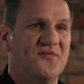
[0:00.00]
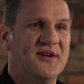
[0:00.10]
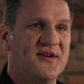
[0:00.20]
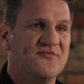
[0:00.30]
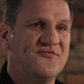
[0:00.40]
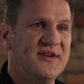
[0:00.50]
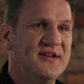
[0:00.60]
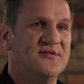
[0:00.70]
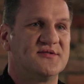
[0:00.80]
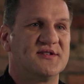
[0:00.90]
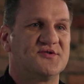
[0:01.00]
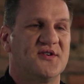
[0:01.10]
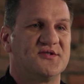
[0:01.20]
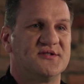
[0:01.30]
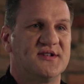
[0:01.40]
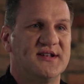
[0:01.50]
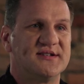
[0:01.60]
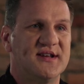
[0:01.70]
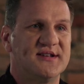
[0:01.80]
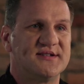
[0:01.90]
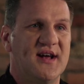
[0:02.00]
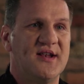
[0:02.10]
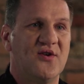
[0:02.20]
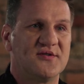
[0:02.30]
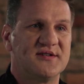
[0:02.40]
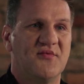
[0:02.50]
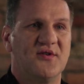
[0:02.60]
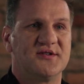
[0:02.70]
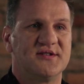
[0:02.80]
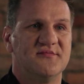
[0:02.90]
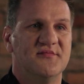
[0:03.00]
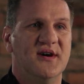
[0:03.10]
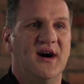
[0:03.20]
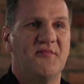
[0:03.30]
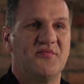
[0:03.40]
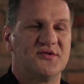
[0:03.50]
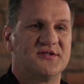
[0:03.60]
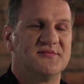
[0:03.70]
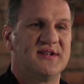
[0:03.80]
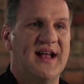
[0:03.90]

we can reuse the structures that exist and not demolish them and push them to